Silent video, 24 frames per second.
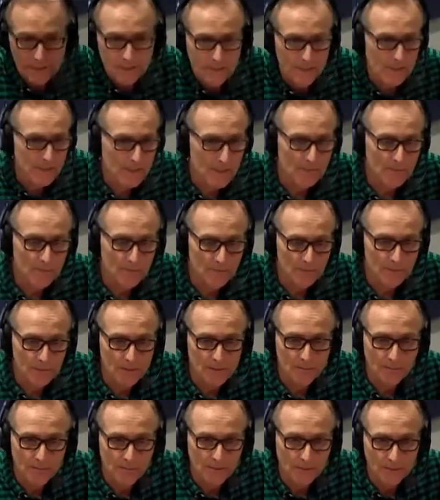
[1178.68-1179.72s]
a team of
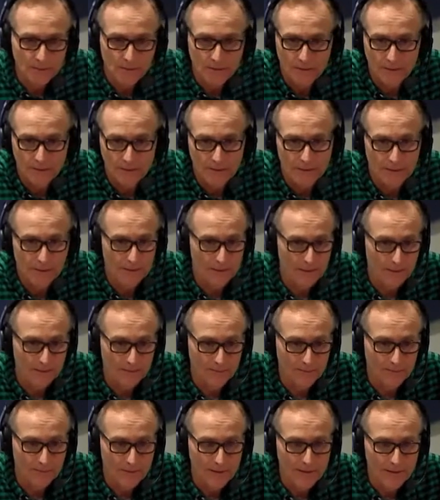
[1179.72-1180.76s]
people. Um,
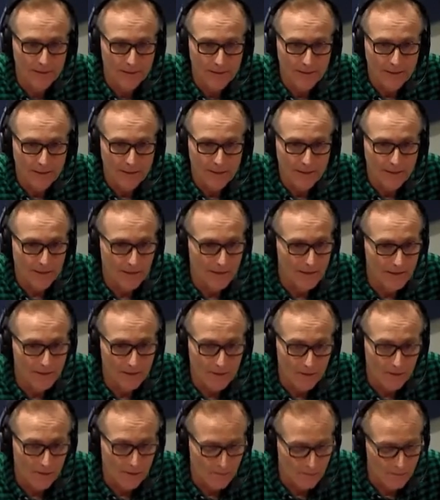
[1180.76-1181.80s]
you
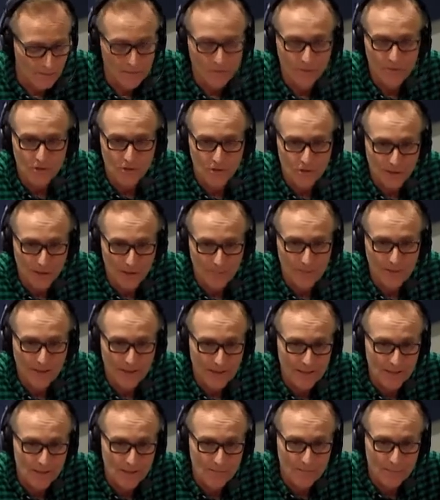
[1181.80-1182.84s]
know, for the job that
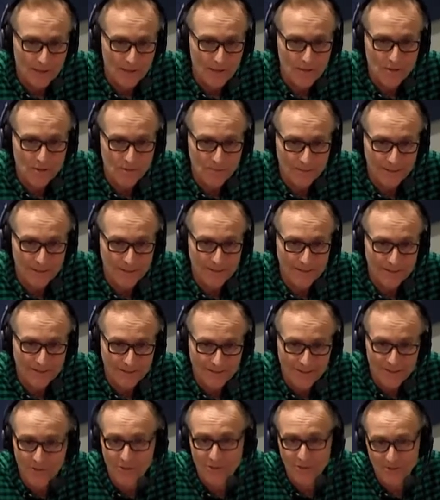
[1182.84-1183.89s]
actually pays you money.
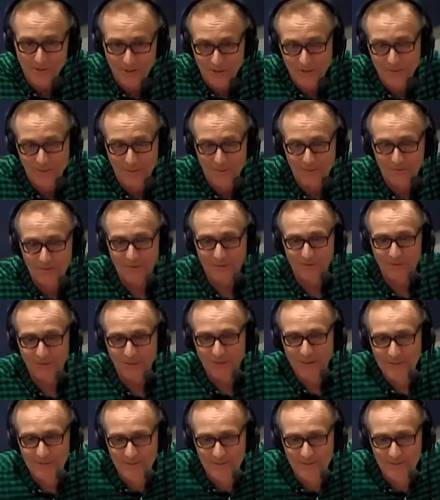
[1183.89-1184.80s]
You do this one for free